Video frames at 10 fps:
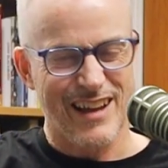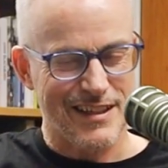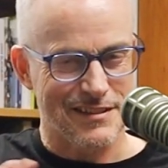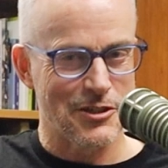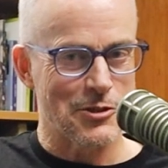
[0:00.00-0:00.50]

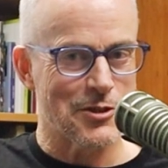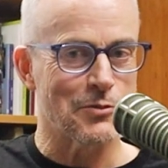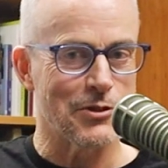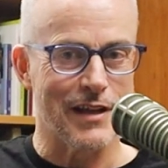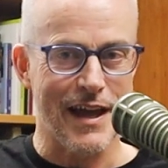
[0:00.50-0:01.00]
hate to use
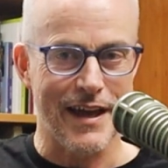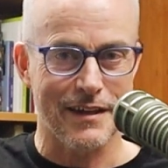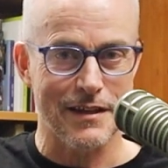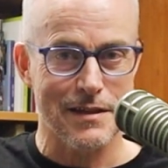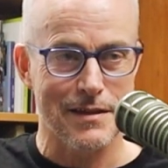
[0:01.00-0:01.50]
the word
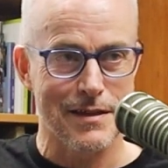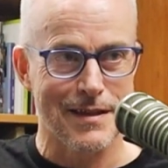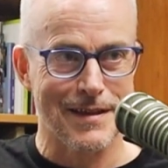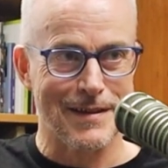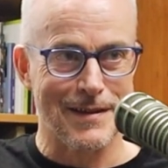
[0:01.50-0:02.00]
hacker,
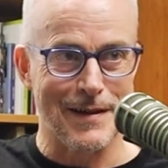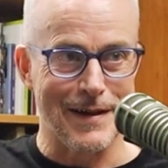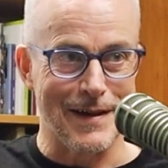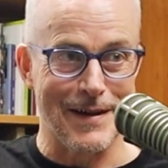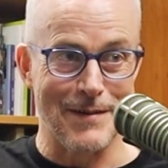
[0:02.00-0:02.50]

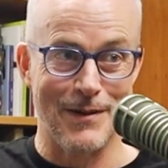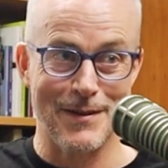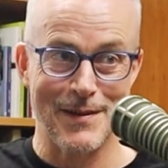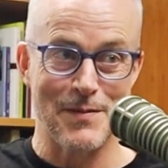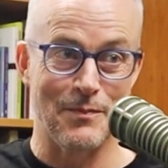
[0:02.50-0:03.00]

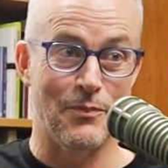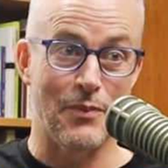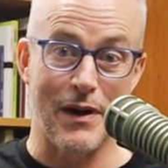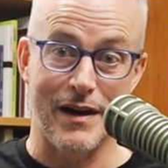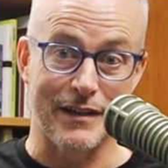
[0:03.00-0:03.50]

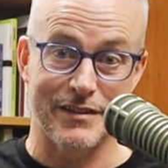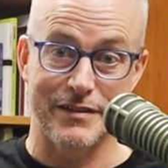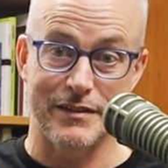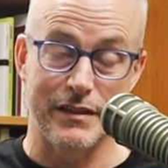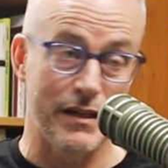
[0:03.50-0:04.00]

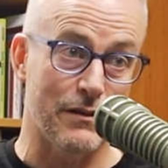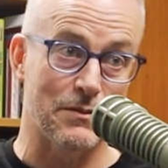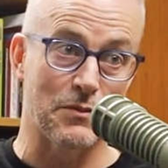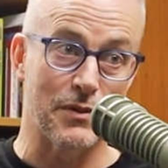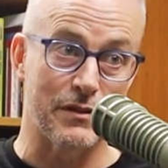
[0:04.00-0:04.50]
but yeah, I'm
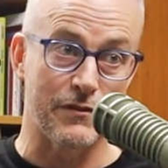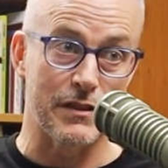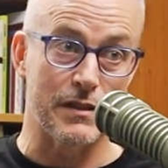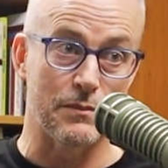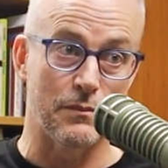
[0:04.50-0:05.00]
a bit of
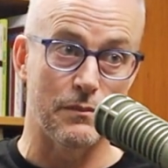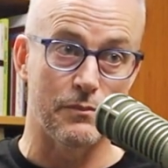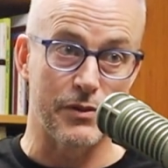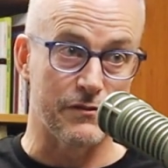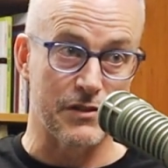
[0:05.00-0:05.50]
a
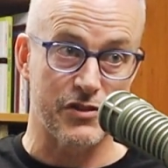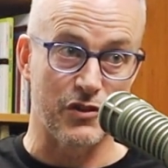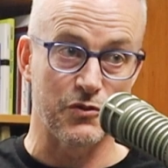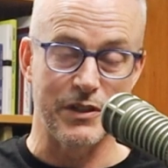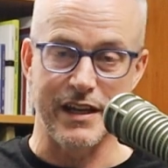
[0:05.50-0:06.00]

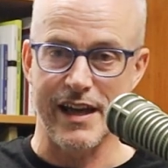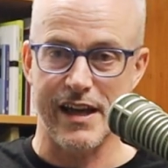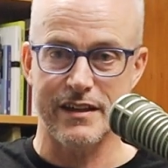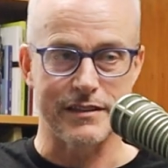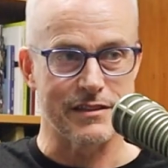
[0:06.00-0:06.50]
software
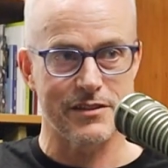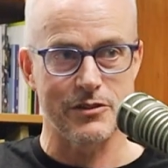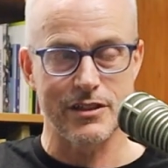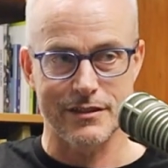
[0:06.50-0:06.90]
hacker, so I